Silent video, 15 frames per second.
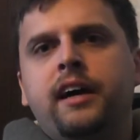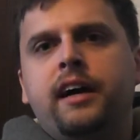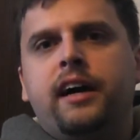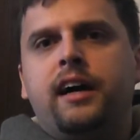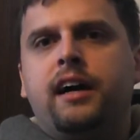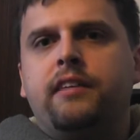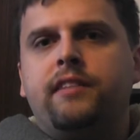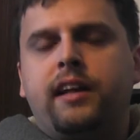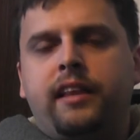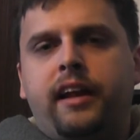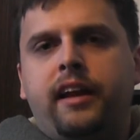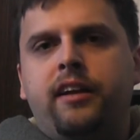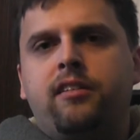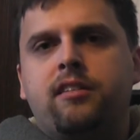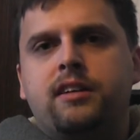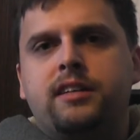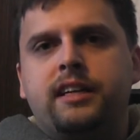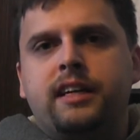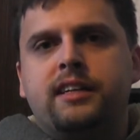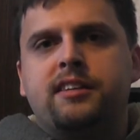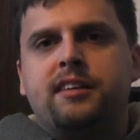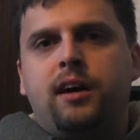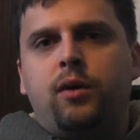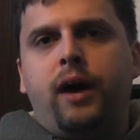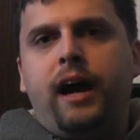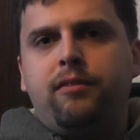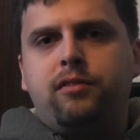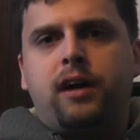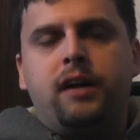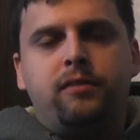Not that interested. So
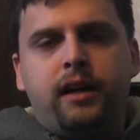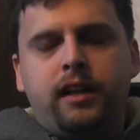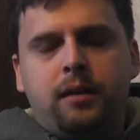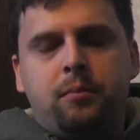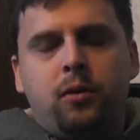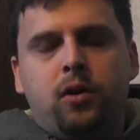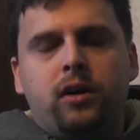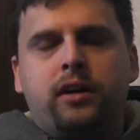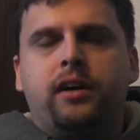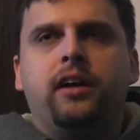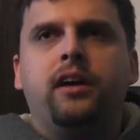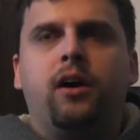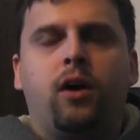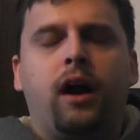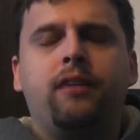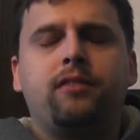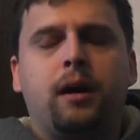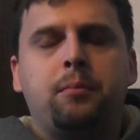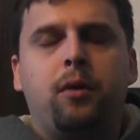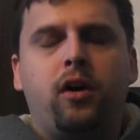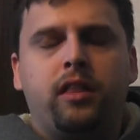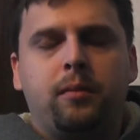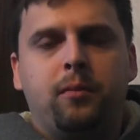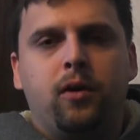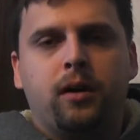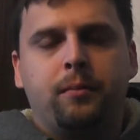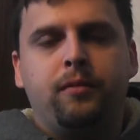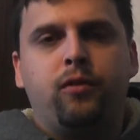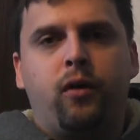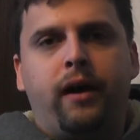after I read the book, or after I bought the book
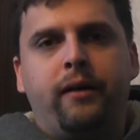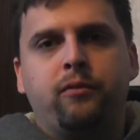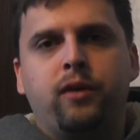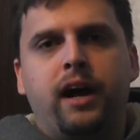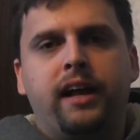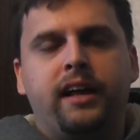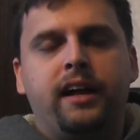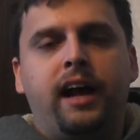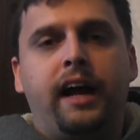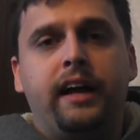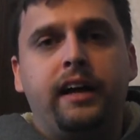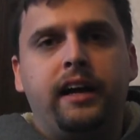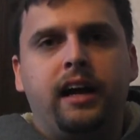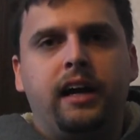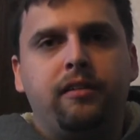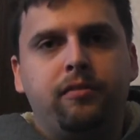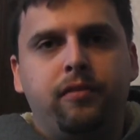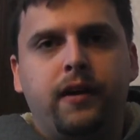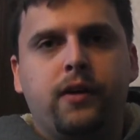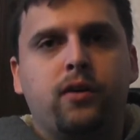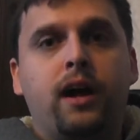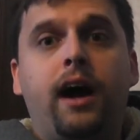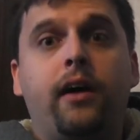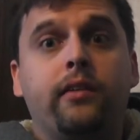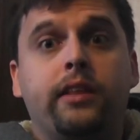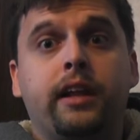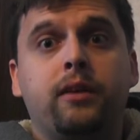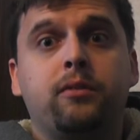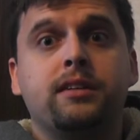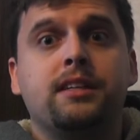and before I read it, I figured out
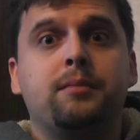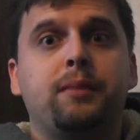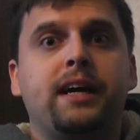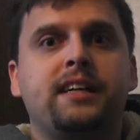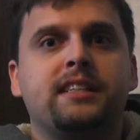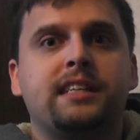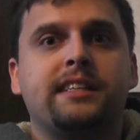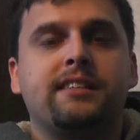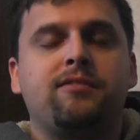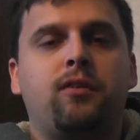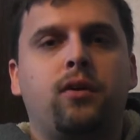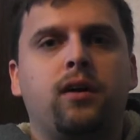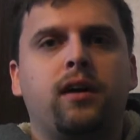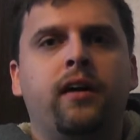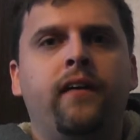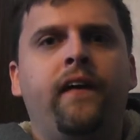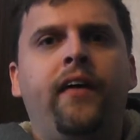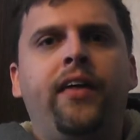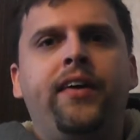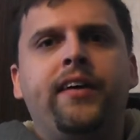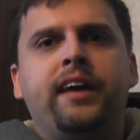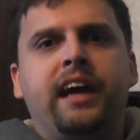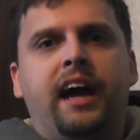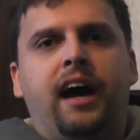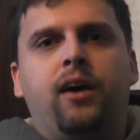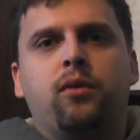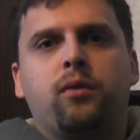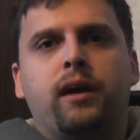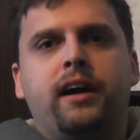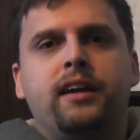that it was the basis for
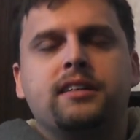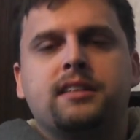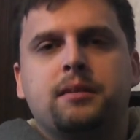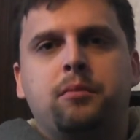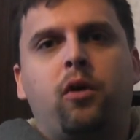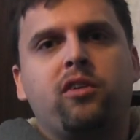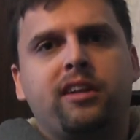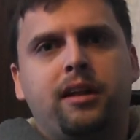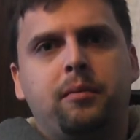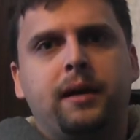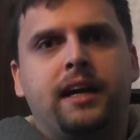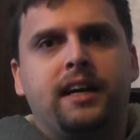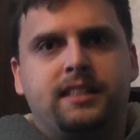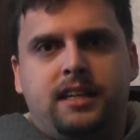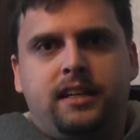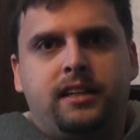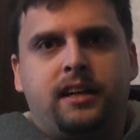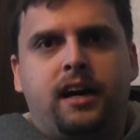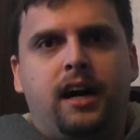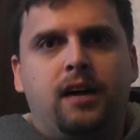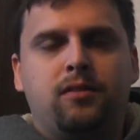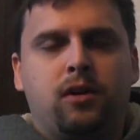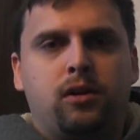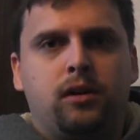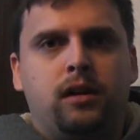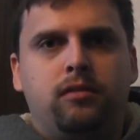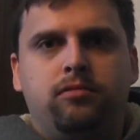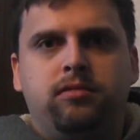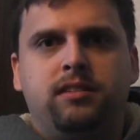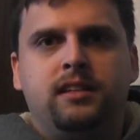Hellraiser, mostly because on the cover
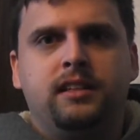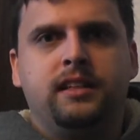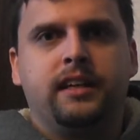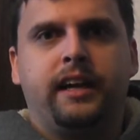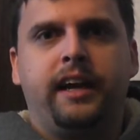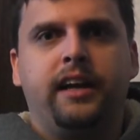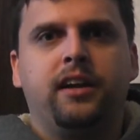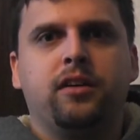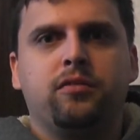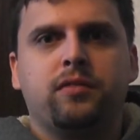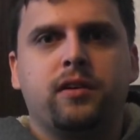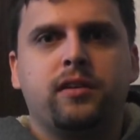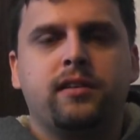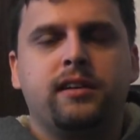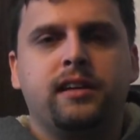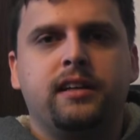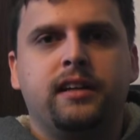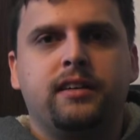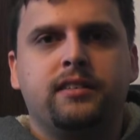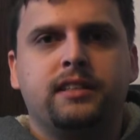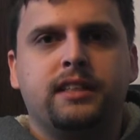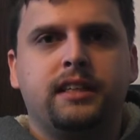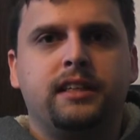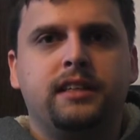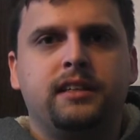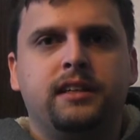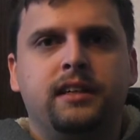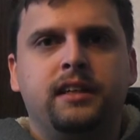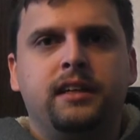of the Kindle version, there's the